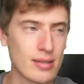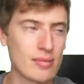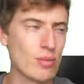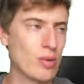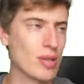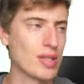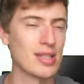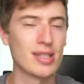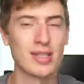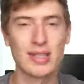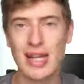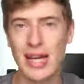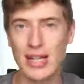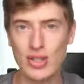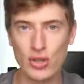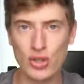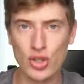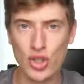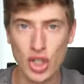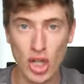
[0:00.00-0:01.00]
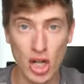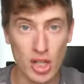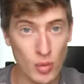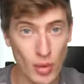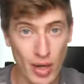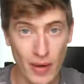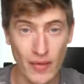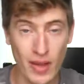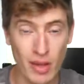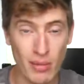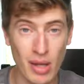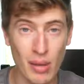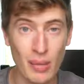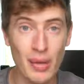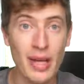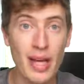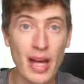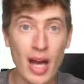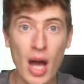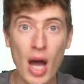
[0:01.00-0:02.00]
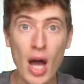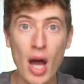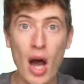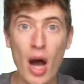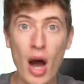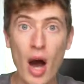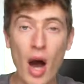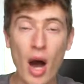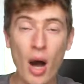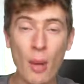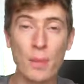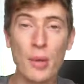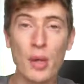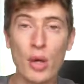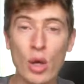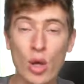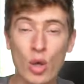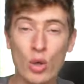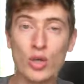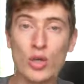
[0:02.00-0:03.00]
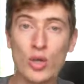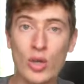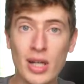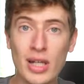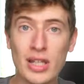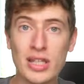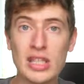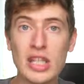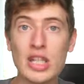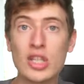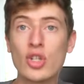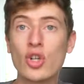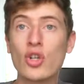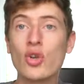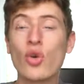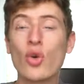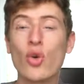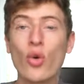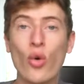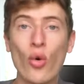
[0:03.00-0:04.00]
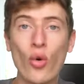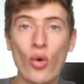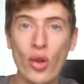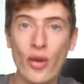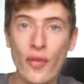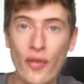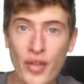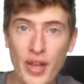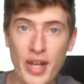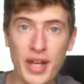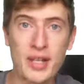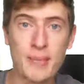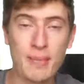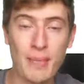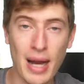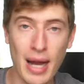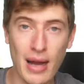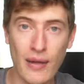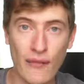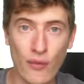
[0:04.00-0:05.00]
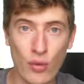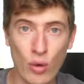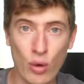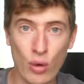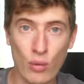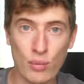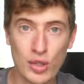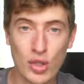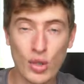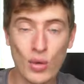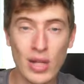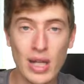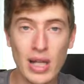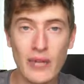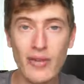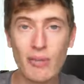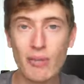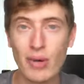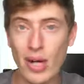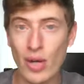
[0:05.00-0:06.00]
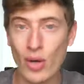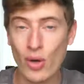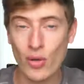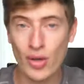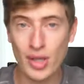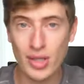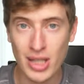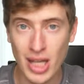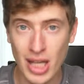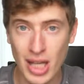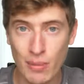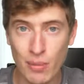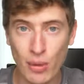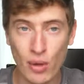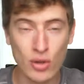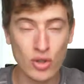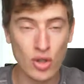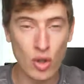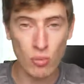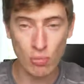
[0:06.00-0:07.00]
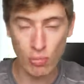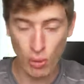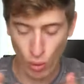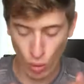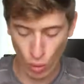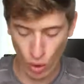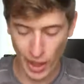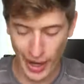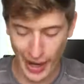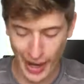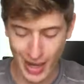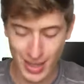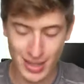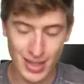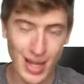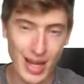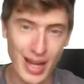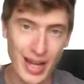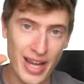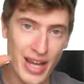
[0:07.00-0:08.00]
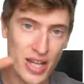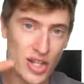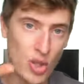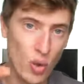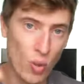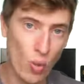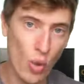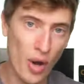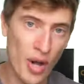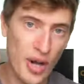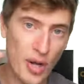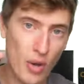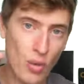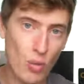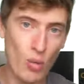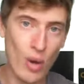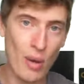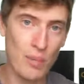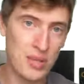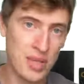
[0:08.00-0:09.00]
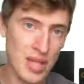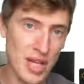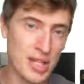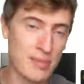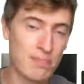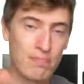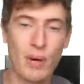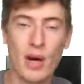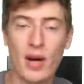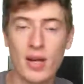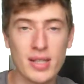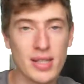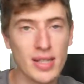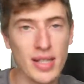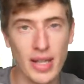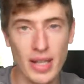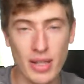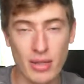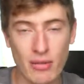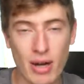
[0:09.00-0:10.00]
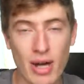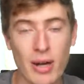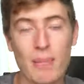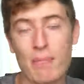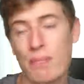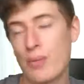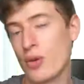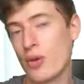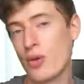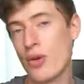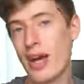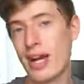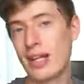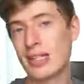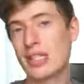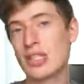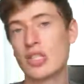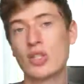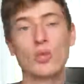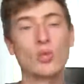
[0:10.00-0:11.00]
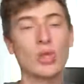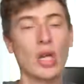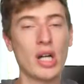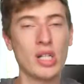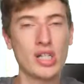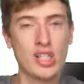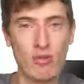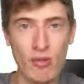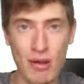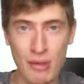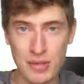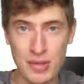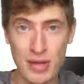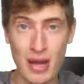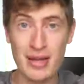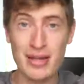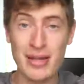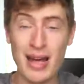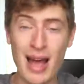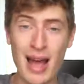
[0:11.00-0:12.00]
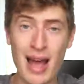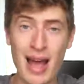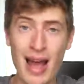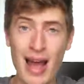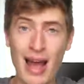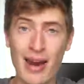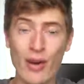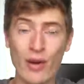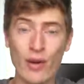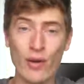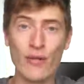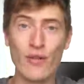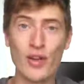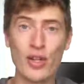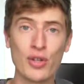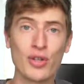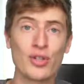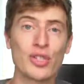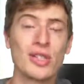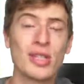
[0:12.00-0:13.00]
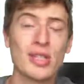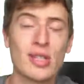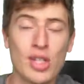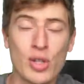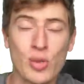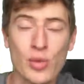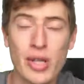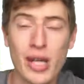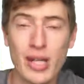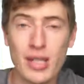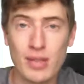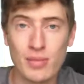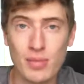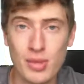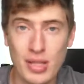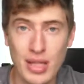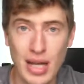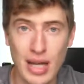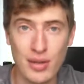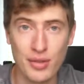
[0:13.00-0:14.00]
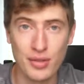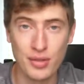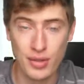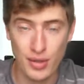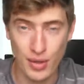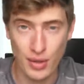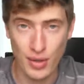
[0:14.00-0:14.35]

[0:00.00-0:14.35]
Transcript: what is it, Zazzle shirts, whatever they may be, upload your listings on all of these platforms. You're leaving money on the table. Don't put all your eggs into one website's basket, right? Put your eggs into tons of websites and hopefully you'll see that you get some sales,